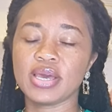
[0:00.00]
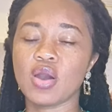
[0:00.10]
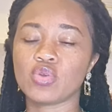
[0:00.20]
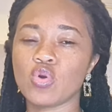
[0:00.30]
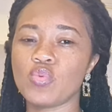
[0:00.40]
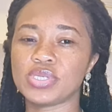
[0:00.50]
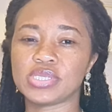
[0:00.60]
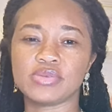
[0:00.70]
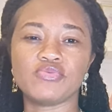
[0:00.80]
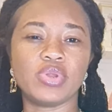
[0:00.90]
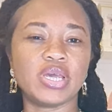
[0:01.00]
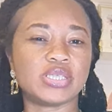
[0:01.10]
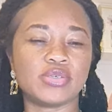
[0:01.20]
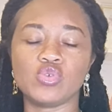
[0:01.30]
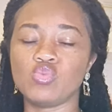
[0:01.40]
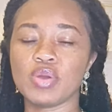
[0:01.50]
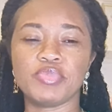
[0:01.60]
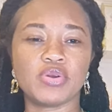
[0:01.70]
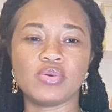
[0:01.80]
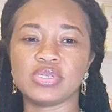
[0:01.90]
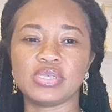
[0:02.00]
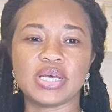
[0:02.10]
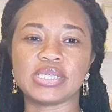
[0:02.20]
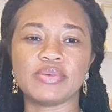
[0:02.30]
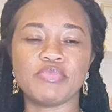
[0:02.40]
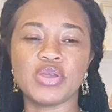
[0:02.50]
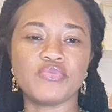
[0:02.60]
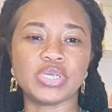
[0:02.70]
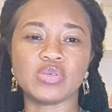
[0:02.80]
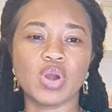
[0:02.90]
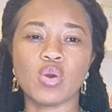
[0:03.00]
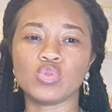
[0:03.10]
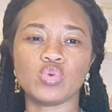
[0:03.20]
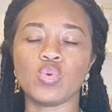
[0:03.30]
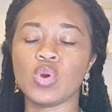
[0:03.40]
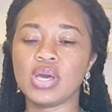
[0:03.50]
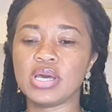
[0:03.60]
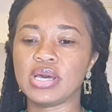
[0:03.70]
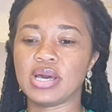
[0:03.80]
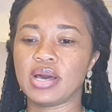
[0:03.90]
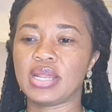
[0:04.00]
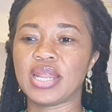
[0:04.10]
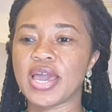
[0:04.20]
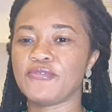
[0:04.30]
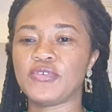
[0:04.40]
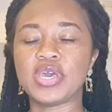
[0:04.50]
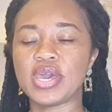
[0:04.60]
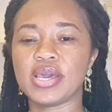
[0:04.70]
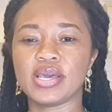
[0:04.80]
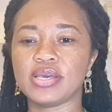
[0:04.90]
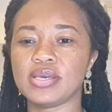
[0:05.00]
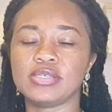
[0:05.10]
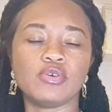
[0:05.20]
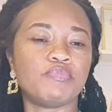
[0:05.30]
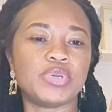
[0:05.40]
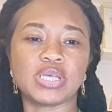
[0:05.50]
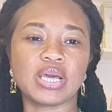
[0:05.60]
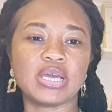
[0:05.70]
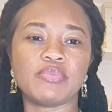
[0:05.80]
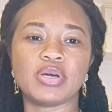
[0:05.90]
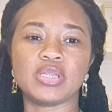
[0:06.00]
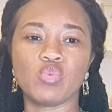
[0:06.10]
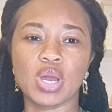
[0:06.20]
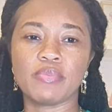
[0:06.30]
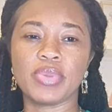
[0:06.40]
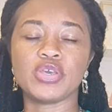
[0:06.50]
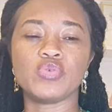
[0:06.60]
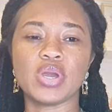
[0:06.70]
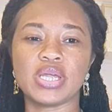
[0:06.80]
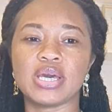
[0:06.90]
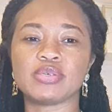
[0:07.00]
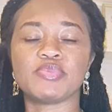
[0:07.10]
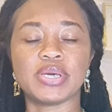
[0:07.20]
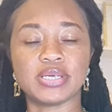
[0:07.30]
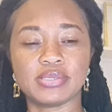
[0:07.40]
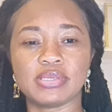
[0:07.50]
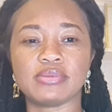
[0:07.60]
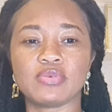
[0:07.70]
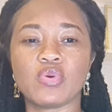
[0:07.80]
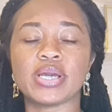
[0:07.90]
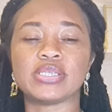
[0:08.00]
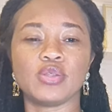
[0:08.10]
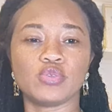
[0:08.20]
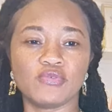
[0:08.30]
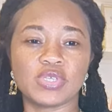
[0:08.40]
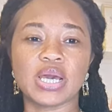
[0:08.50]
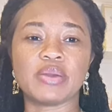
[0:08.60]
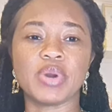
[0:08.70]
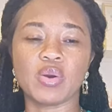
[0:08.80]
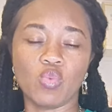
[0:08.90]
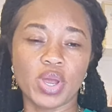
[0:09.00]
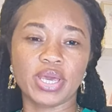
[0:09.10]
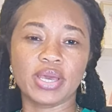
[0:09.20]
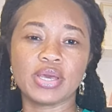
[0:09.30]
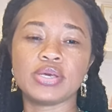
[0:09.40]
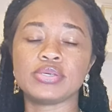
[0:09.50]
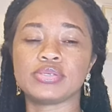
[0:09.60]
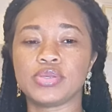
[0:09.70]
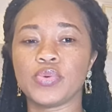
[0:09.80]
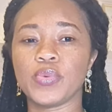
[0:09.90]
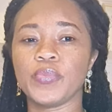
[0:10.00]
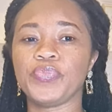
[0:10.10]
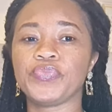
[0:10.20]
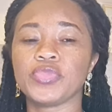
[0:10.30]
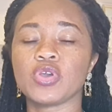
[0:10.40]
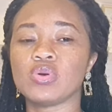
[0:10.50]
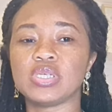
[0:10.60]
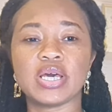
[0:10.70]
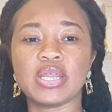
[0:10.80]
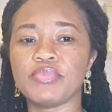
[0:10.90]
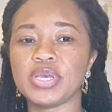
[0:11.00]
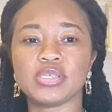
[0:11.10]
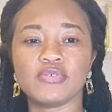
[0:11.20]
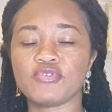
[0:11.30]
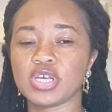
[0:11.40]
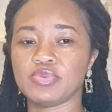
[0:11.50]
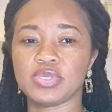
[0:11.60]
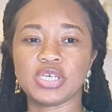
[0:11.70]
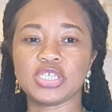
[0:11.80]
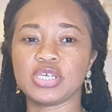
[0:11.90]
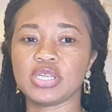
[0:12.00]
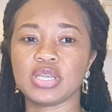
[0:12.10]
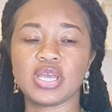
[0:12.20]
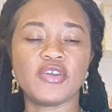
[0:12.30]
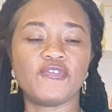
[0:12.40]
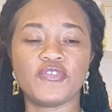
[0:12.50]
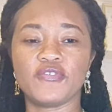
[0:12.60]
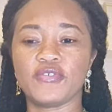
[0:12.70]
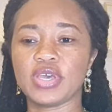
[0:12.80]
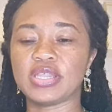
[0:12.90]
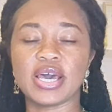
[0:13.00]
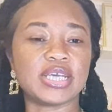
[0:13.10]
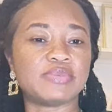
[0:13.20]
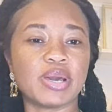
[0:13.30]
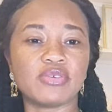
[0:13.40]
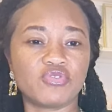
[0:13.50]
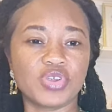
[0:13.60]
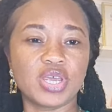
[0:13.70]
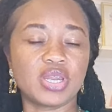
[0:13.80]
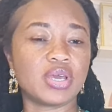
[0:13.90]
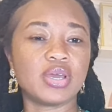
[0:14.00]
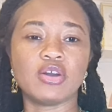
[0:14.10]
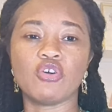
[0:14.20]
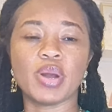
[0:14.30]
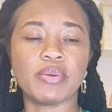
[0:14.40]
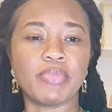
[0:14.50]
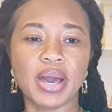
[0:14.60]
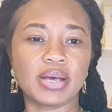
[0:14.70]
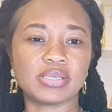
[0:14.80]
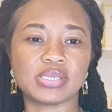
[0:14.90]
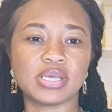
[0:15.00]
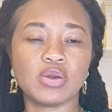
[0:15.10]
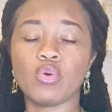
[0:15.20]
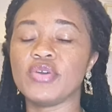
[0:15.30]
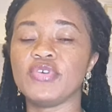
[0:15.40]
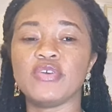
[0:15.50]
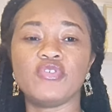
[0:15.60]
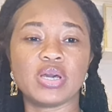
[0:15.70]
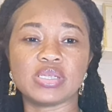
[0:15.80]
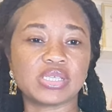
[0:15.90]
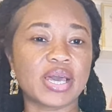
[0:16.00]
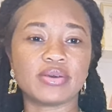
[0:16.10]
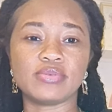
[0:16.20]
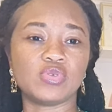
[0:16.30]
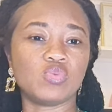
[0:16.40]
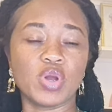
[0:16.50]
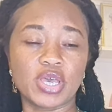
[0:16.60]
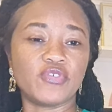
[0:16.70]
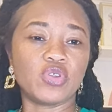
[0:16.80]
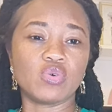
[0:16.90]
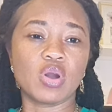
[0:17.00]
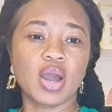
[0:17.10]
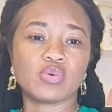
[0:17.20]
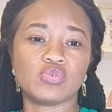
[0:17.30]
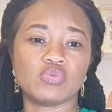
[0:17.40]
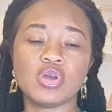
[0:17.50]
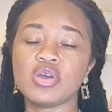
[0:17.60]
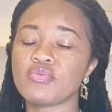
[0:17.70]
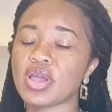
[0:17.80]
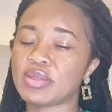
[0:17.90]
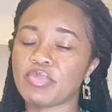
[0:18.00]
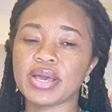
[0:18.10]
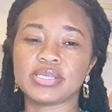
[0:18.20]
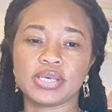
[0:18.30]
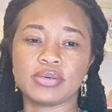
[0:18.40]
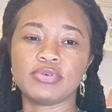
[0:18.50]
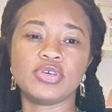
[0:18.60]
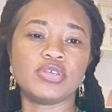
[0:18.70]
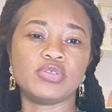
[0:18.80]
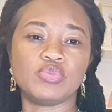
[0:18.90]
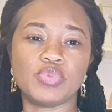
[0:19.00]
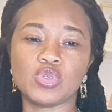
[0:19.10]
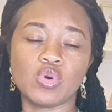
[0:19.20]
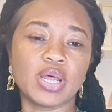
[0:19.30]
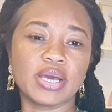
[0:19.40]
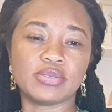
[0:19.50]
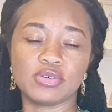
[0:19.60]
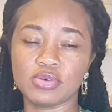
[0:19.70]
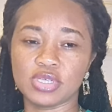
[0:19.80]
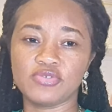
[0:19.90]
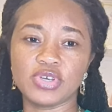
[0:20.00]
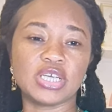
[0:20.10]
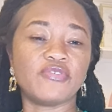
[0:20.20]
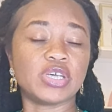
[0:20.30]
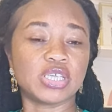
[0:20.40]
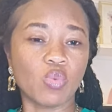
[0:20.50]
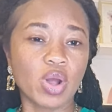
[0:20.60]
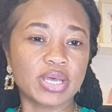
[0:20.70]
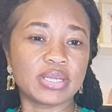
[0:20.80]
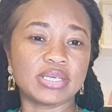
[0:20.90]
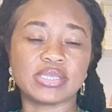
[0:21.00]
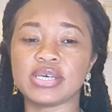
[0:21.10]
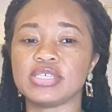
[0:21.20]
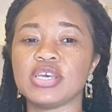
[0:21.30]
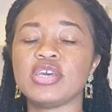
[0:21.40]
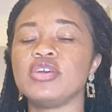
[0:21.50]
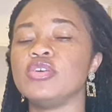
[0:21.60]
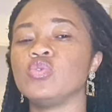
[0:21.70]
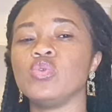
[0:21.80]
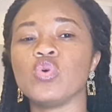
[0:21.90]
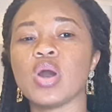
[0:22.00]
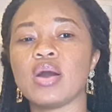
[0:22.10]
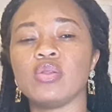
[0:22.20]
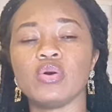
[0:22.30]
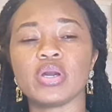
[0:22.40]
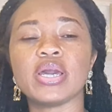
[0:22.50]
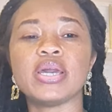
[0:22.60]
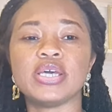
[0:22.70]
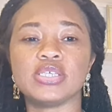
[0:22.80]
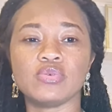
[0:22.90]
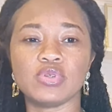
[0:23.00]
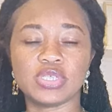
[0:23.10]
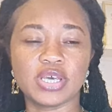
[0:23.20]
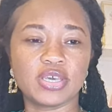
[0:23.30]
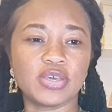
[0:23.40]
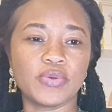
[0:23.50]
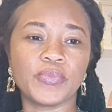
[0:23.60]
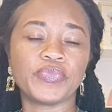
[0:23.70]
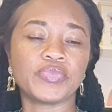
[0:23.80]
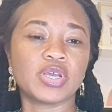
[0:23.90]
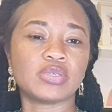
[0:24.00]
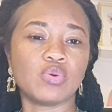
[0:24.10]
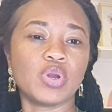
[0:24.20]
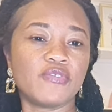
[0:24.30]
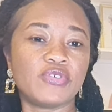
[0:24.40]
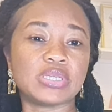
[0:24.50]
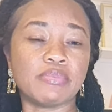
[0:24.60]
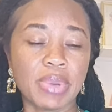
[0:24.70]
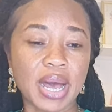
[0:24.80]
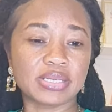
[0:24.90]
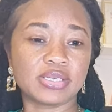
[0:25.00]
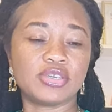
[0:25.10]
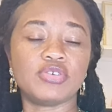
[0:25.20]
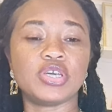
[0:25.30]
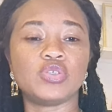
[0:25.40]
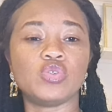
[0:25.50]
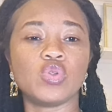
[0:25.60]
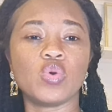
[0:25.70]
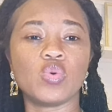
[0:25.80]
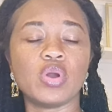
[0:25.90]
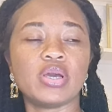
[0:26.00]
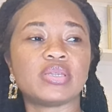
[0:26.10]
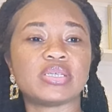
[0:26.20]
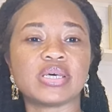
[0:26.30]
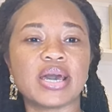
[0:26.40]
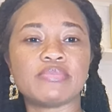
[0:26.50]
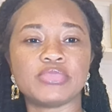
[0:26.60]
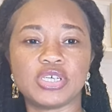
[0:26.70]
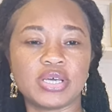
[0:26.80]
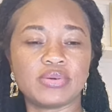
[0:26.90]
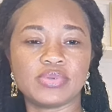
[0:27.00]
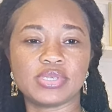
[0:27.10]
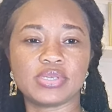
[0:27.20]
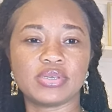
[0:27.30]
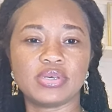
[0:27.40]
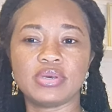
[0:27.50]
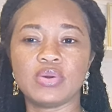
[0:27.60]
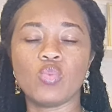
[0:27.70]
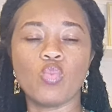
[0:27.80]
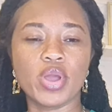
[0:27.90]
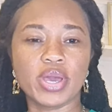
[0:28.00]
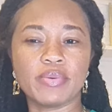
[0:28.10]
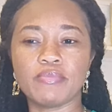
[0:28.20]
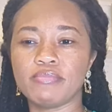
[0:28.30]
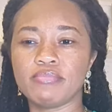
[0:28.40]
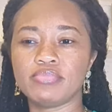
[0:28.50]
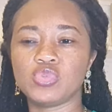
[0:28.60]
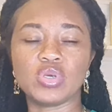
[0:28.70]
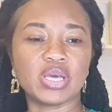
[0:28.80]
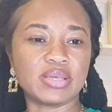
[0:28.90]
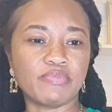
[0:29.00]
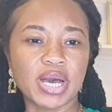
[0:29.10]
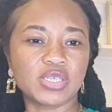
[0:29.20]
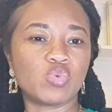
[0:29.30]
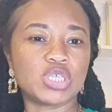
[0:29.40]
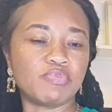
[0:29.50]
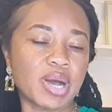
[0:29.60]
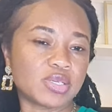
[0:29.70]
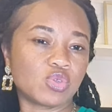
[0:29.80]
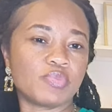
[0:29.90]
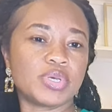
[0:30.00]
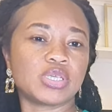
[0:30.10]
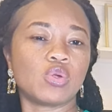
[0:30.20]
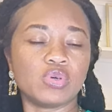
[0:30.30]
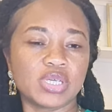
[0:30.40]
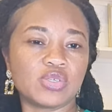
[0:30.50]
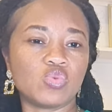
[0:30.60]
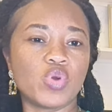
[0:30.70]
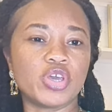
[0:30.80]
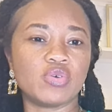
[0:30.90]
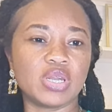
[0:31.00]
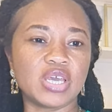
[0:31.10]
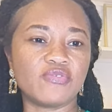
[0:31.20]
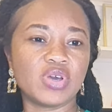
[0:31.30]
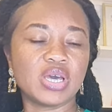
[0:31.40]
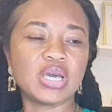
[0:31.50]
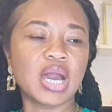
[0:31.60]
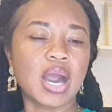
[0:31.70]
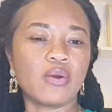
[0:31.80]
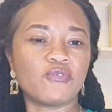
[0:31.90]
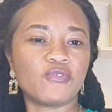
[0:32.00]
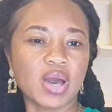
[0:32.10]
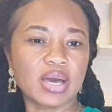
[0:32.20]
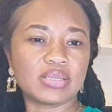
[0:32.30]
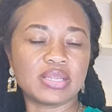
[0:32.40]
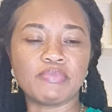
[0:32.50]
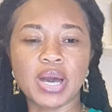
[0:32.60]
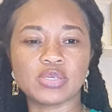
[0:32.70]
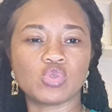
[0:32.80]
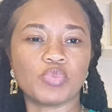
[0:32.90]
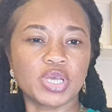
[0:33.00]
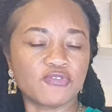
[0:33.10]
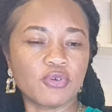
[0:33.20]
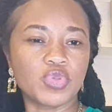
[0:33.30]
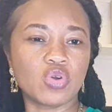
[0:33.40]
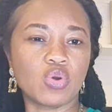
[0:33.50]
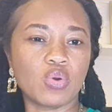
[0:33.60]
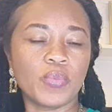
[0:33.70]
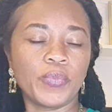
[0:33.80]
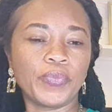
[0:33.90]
I would always relate it to work because that's the main reason why, although our life here is not basically about the work, but you end up spending quite a lot of time at work. So consider the means of transportation, if either it's by train or by bus, or even if you can cycle to work. If you know how to ride a bicycle, you need to put all that into consideration. If it's a walking distance, you need to know how long it's going to take you. So if it's the bus, you need to know the time schedules, where to get the bus, which bus stop is closer to where you live, how far the bus stop is from your